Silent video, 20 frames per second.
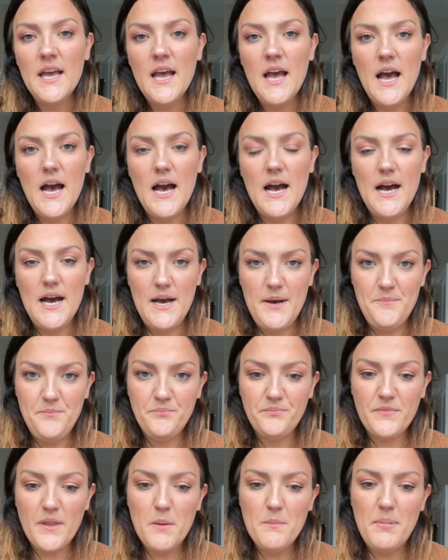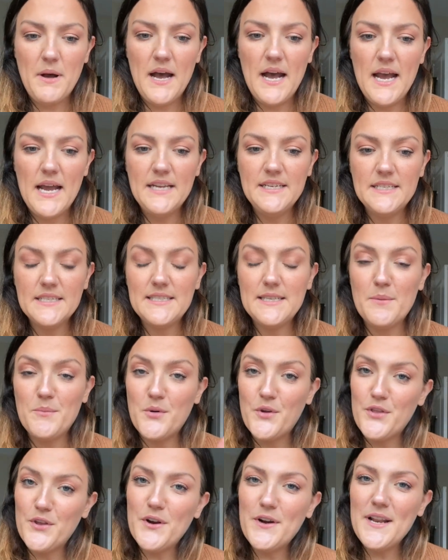by December
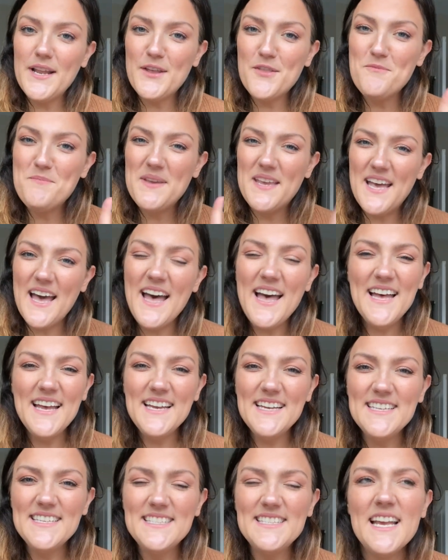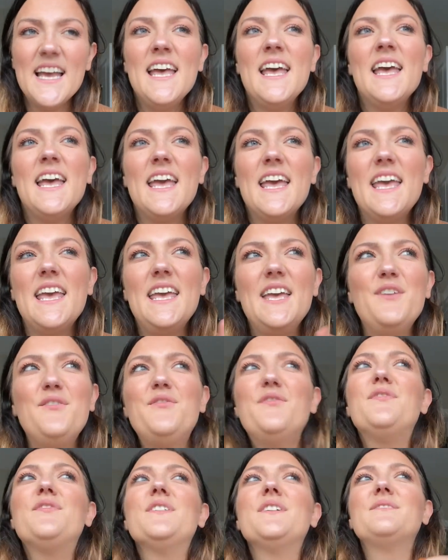30th, because
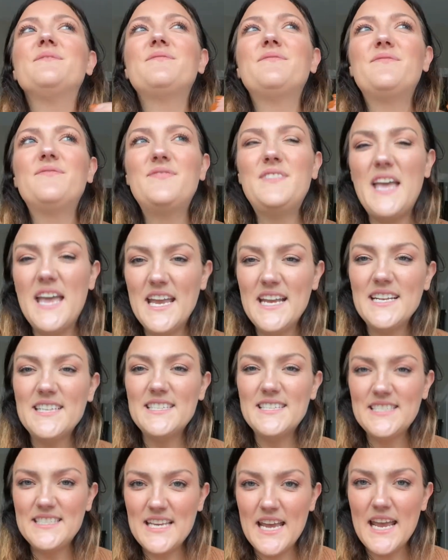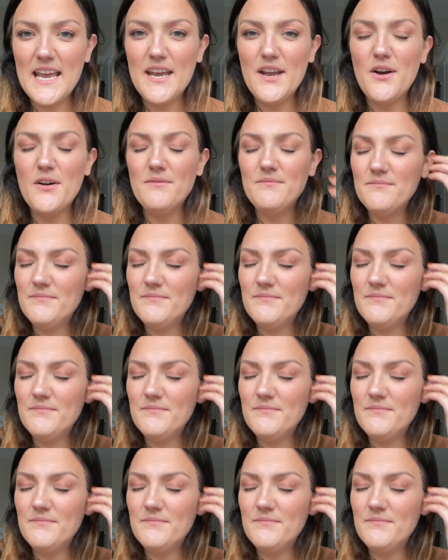if things stay